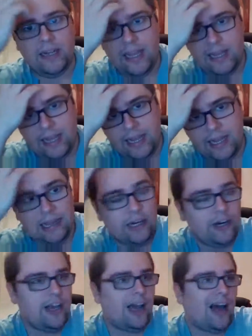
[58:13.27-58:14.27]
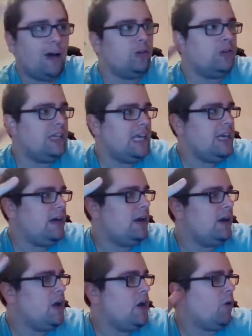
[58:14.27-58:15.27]
and like, like learning how to think
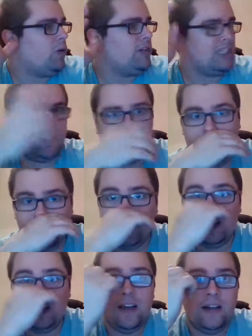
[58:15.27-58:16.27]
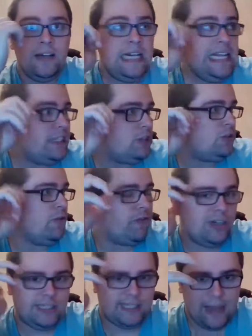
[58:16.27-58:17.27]
on the spot needs to
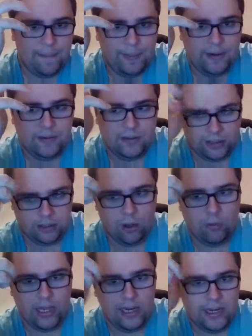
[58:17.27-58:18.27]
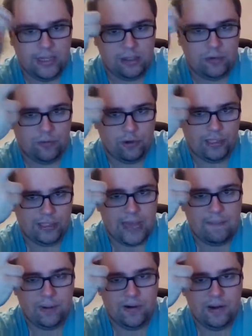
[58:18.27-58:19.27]
first happen slowly needs to first
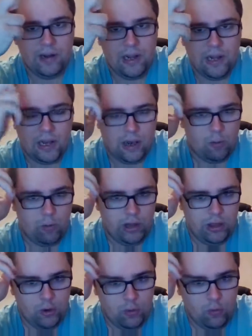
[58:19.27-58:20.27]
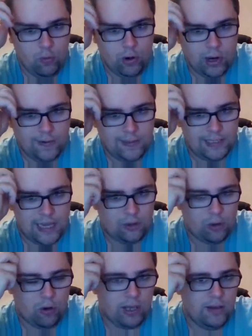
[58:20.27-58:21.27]
happen uh, with you how do you say
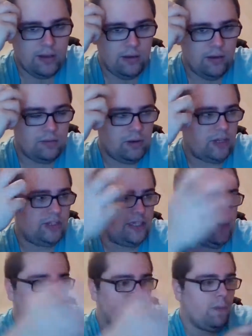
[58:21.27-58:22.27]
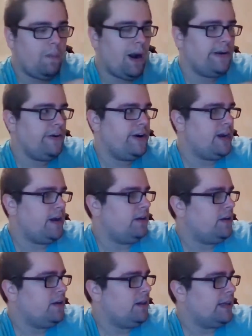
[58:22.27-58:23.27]
talking how do you say with your partner in a
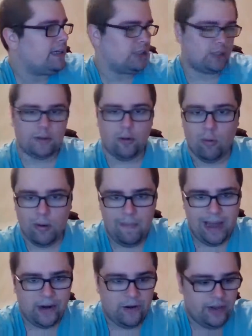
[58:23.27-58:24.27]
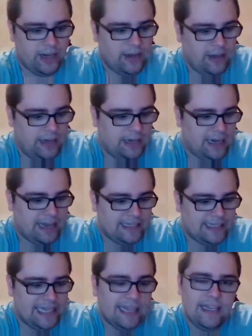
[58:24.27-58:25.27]
like a slower manner in a, in like
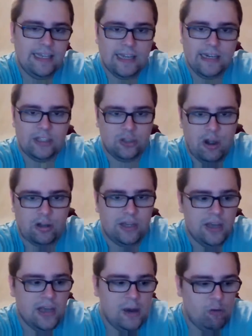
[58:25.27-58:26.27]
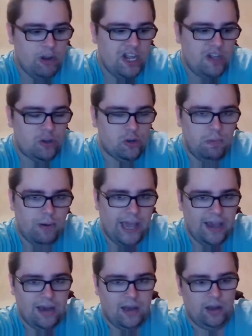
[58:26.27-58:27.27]
a setting that is not we need to
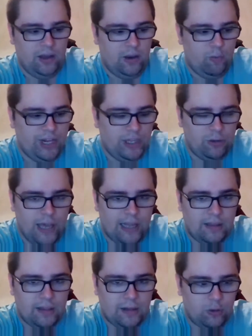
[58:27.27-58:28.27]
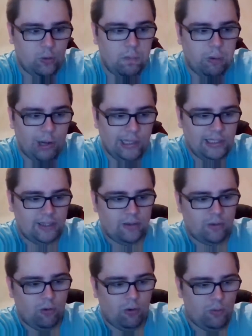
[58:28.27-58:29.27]
break uh, we need to get the two
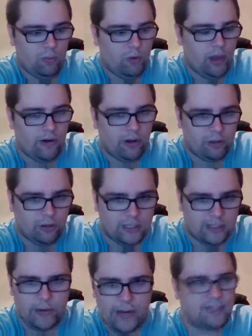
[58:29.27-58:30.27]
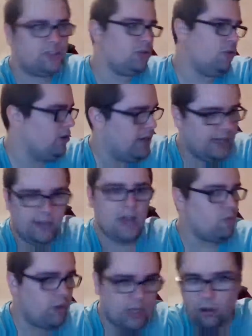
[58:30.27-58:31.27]
points or we are not on straights or and
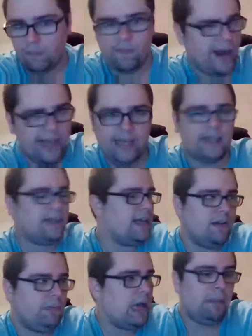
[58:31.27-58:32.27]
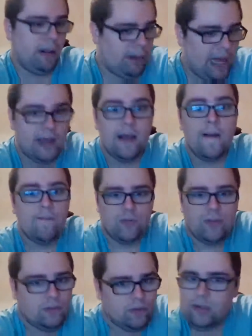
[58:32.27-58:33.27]
then we don't break and then blah blah blah
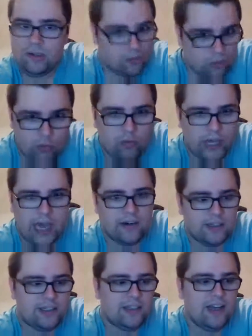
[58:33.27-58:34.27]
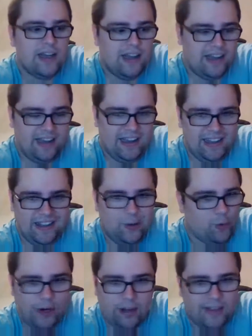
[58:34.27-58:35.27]
who cares uh,
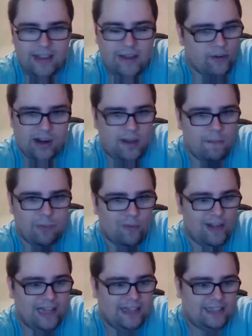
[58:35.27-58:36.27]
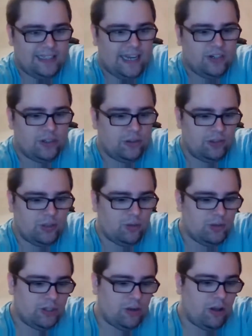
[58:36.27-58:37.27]
you're not never going to improve at that stage so,
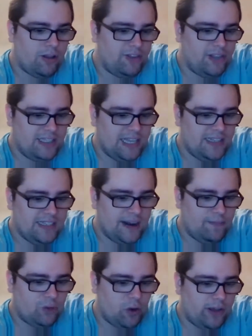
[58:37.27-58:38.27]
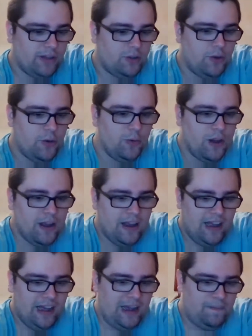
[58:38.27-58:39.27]
so so a lot of these things that i'm talking to you
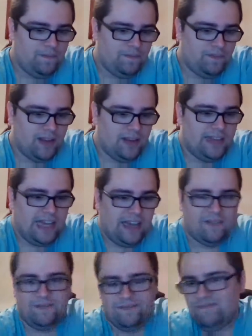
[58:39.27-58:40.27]
uh, like